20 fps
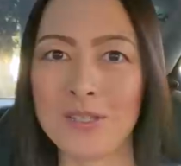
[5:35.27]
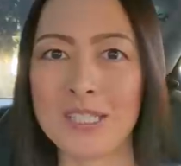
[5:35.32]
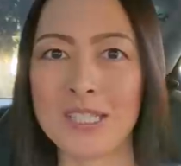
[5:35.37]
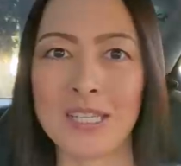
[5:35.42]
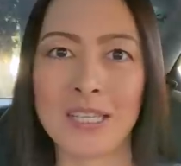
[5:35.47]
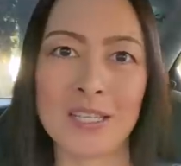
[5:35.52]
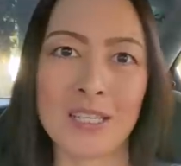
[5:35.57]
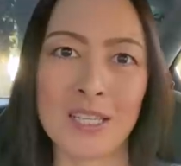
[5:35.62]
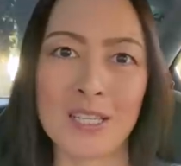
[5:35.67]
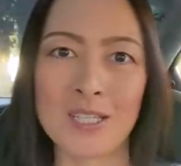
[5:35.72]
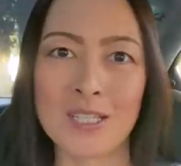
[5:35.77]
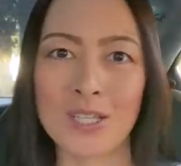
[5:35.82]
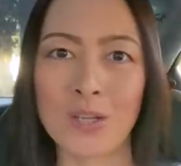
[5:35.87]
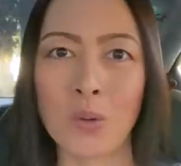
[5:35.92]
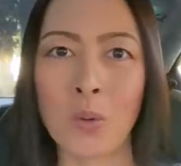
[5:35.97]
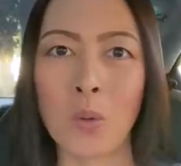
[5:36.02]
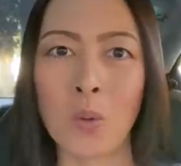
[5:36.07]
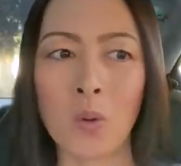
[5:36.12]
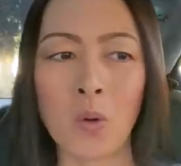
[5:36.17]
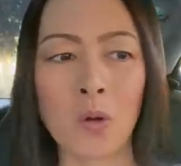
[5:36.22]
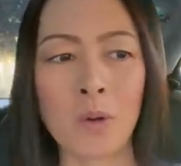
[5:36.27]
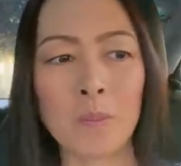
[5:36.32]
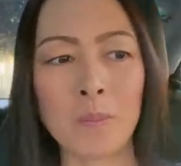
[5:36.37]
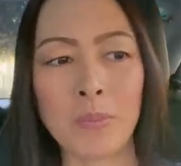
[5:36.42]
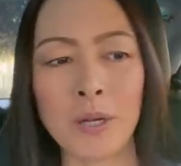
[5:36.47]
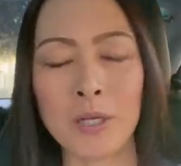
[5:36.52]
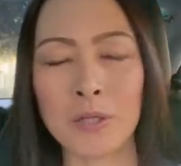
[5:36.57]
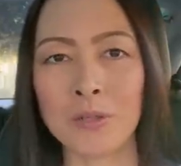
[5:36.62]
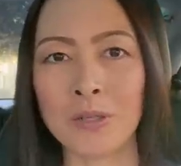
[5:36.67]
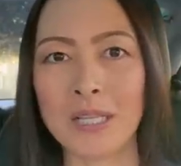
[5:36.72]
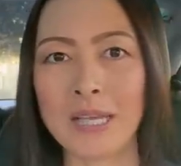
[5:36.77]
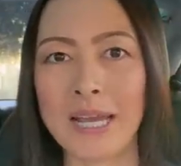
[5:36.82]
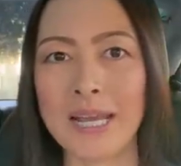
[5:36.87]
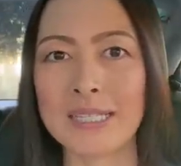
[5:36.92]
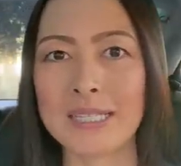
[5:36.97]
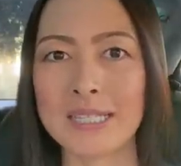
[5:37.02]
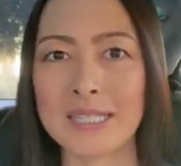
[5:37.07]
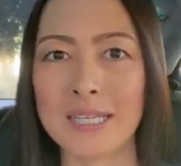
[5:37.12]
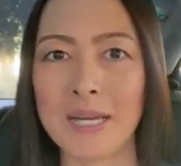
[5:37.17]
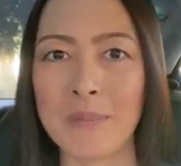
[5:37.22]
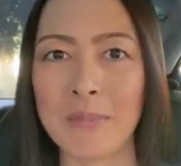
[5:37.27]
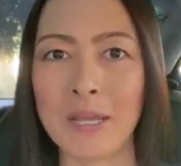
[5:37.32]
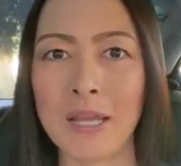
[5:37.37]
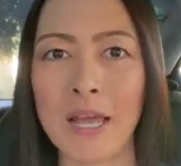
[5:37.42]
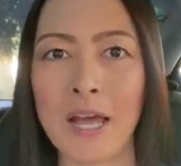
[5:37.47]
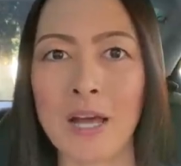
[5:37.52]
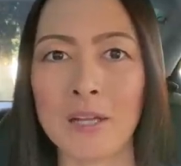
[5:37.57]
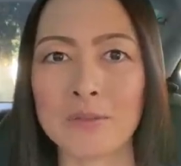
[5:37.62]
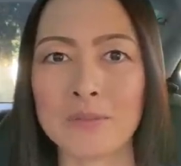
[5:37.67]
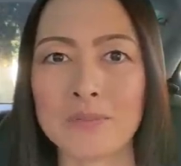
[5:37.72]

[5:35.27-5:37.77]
see these cool puddle lights coming out.